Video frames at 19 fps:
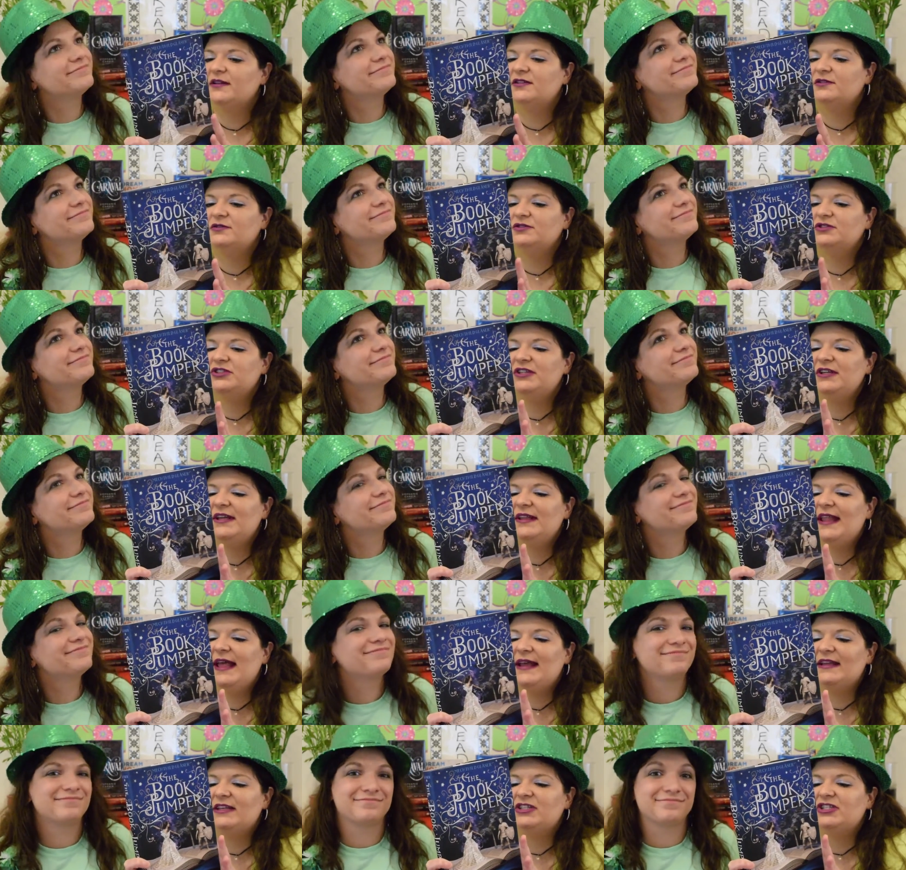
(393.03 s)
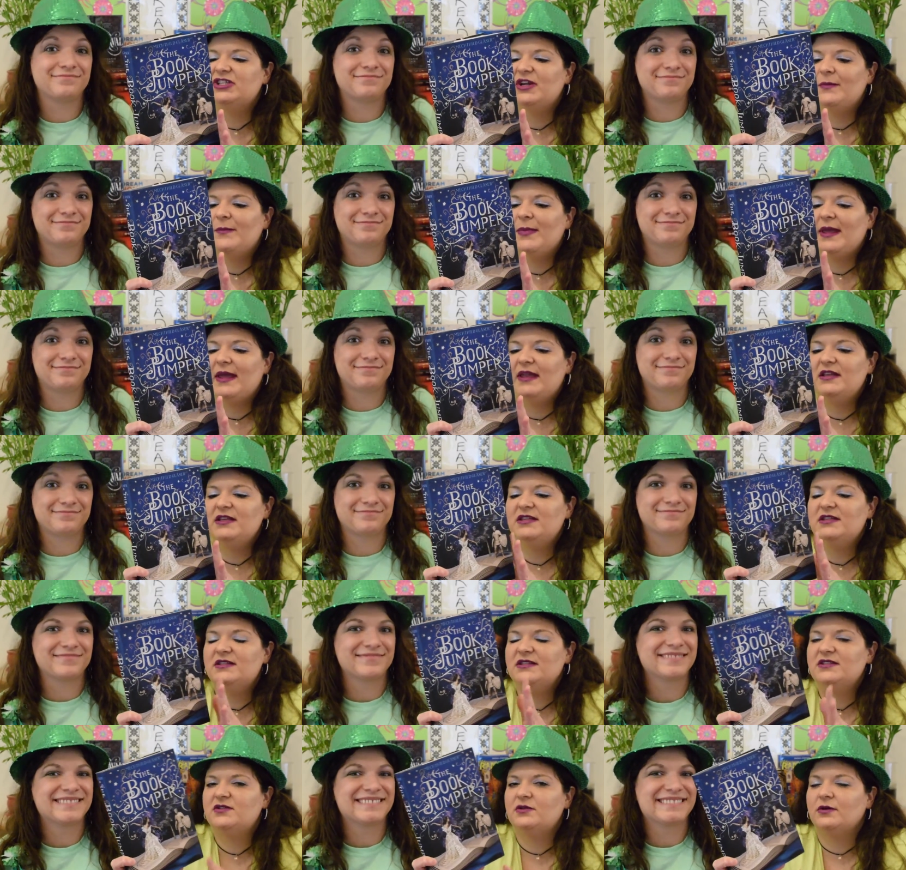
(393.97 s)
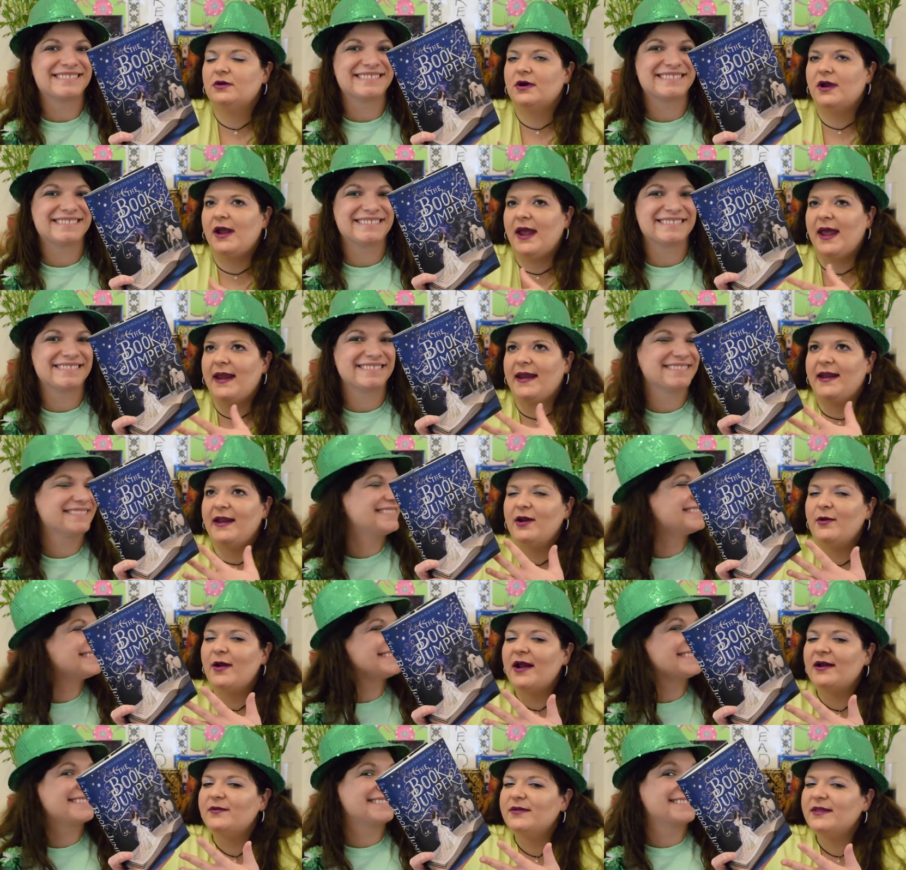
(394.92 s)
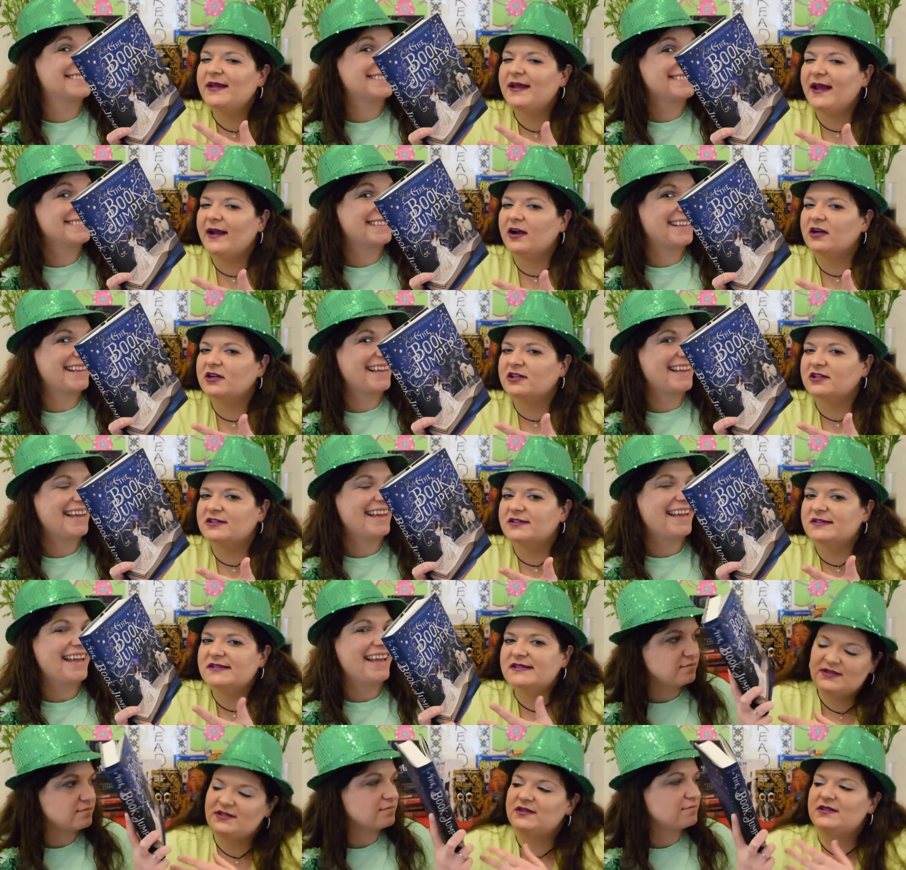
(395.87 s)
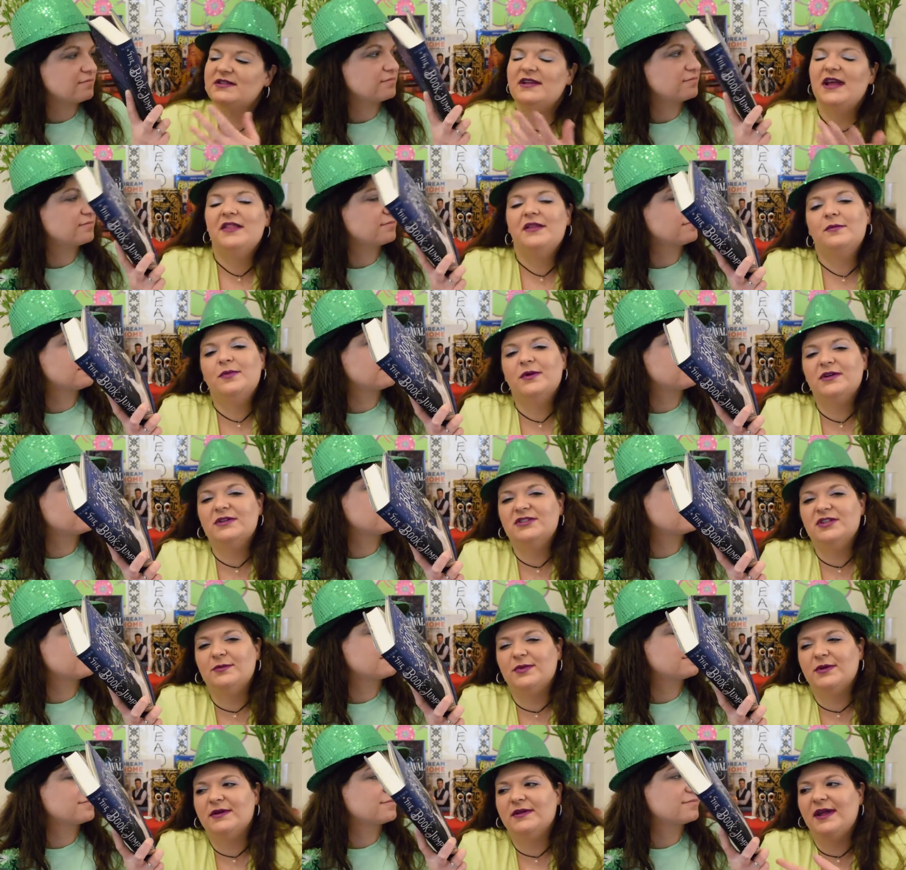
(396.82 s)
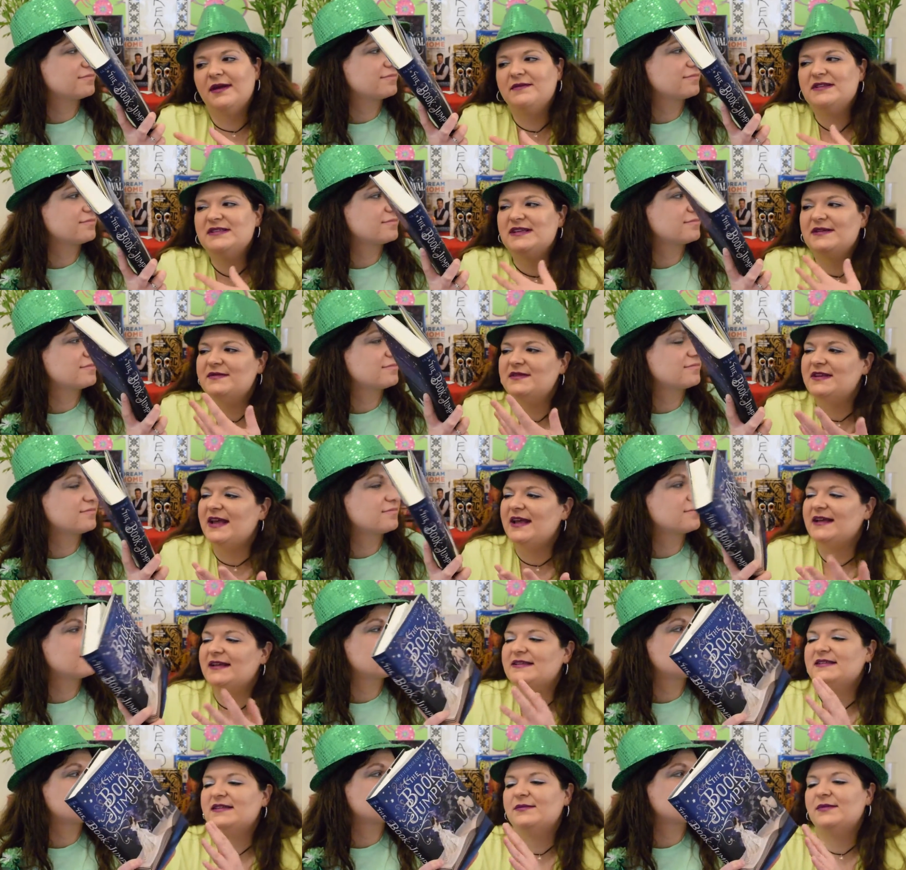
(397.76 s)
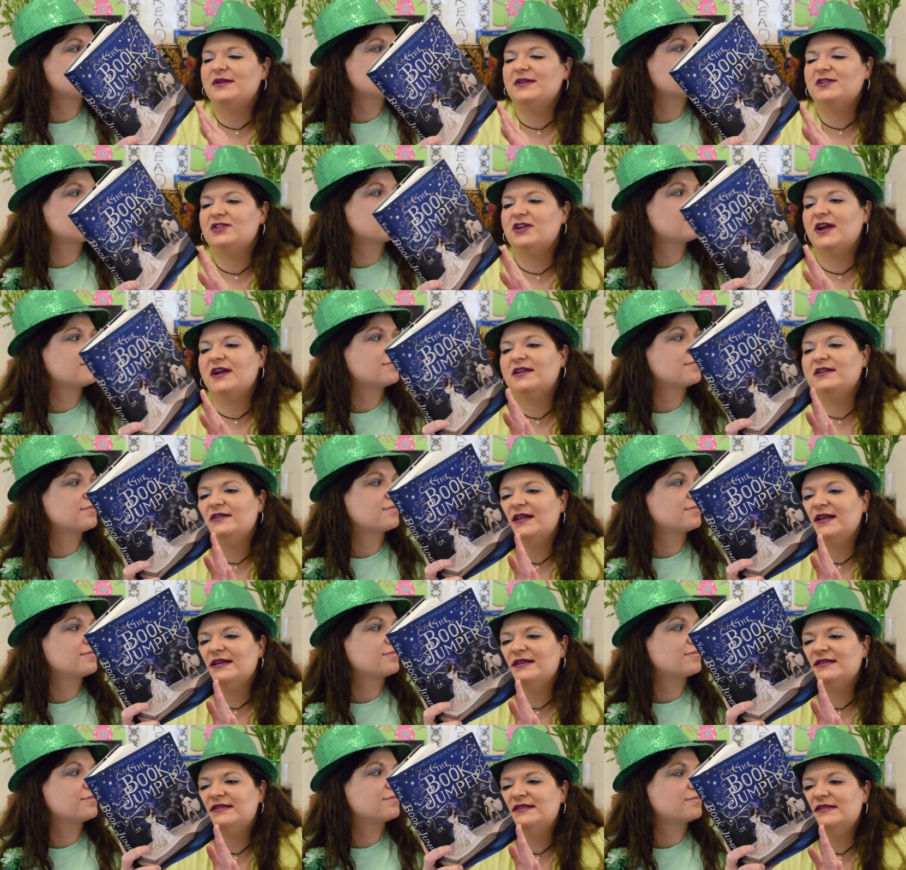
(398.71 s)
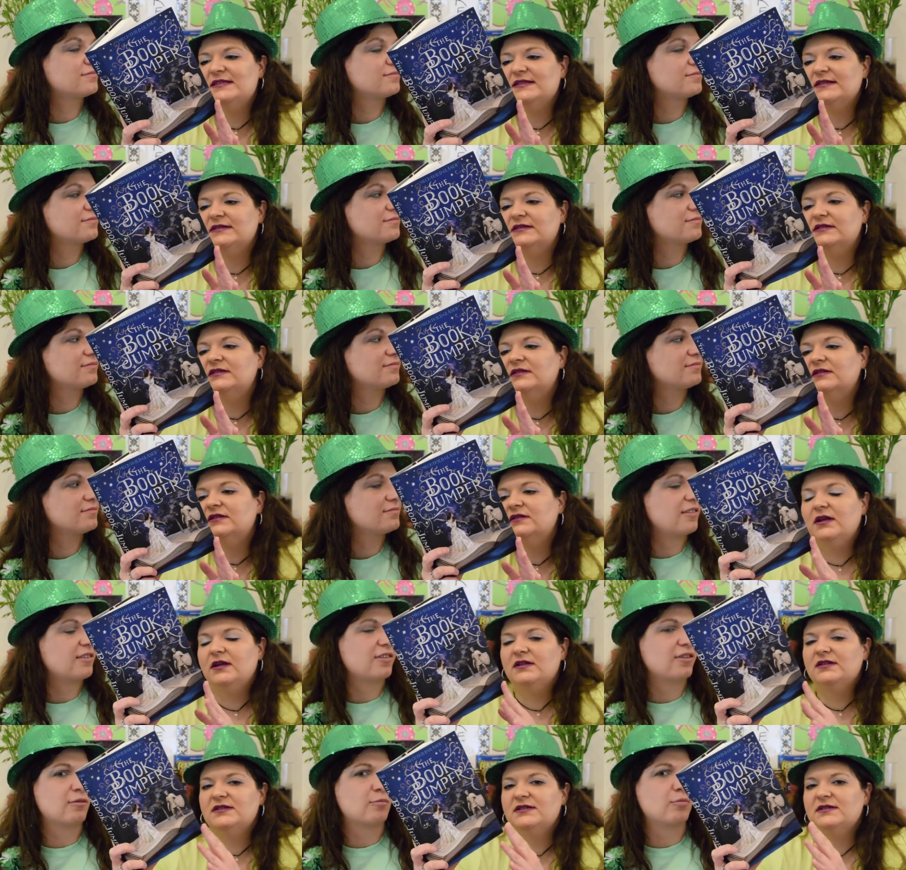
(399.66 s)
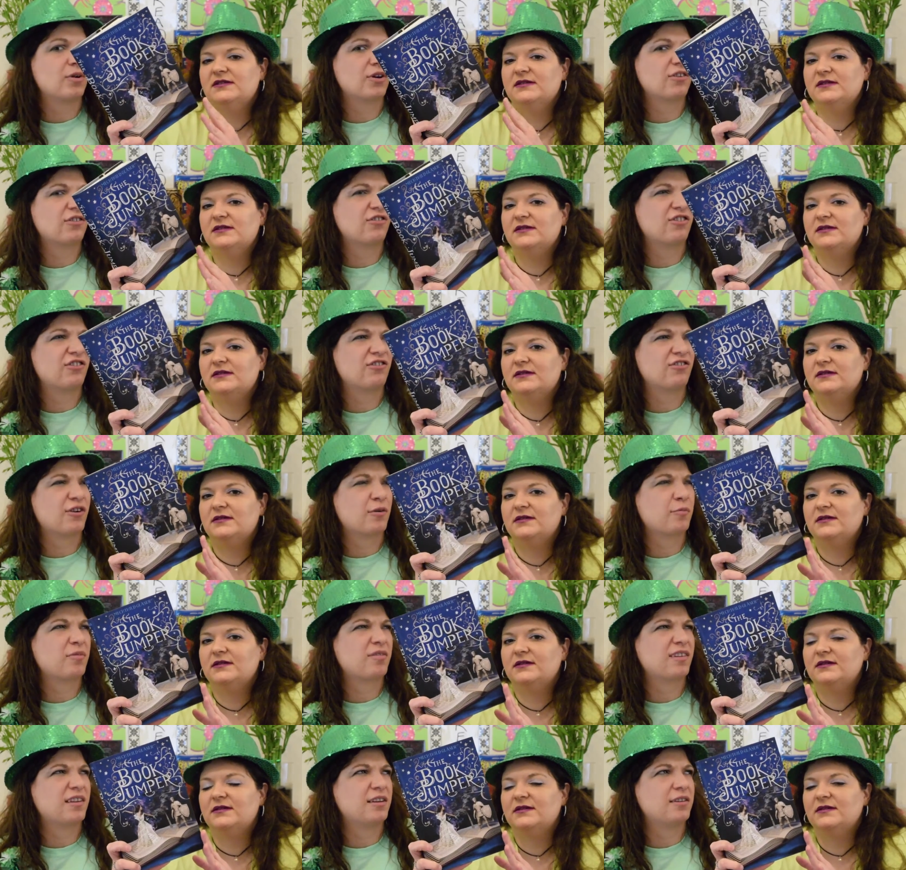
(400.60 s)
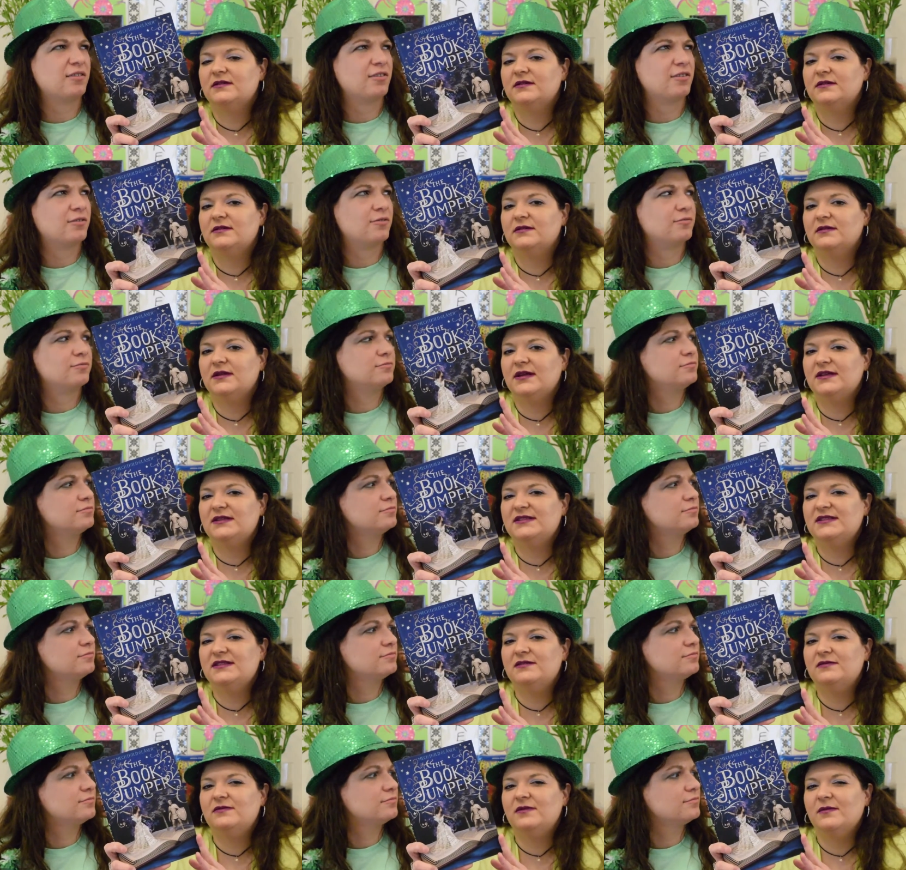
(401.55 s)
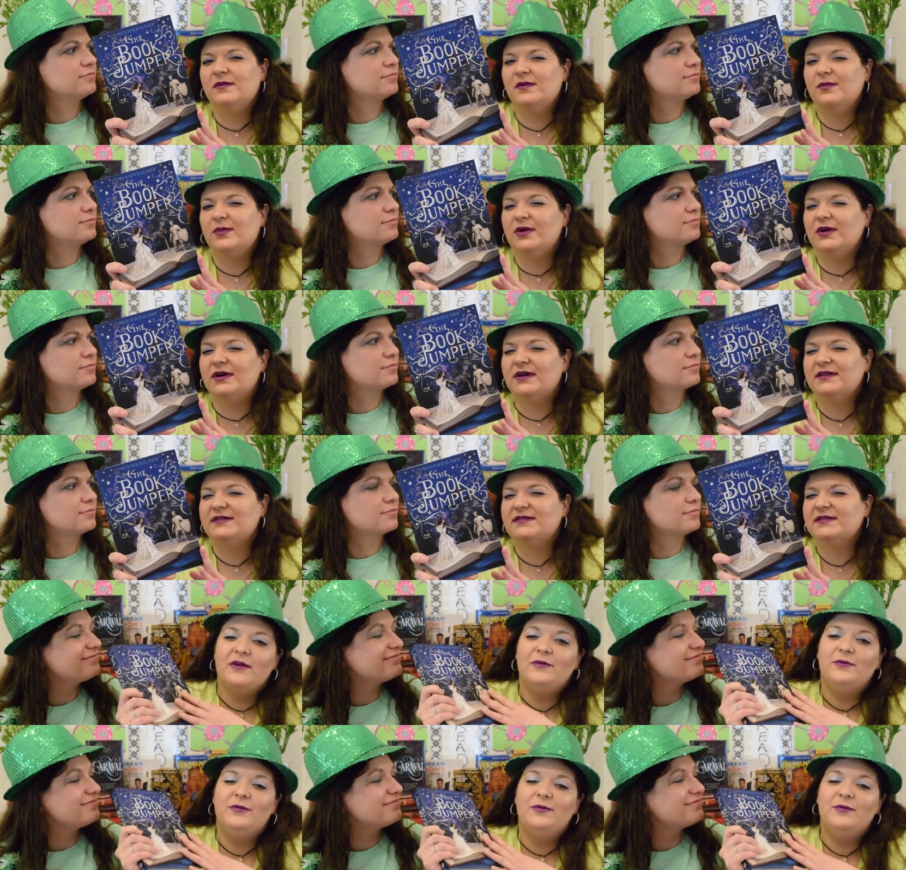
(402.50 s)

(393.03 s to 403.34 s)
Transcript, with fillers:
Speaker 1: So she can like jump into the story and interact with the characters. There's another book jumper, and I have to save the day because somebody's trying to like steal the books she jumps into. Like steal from the books.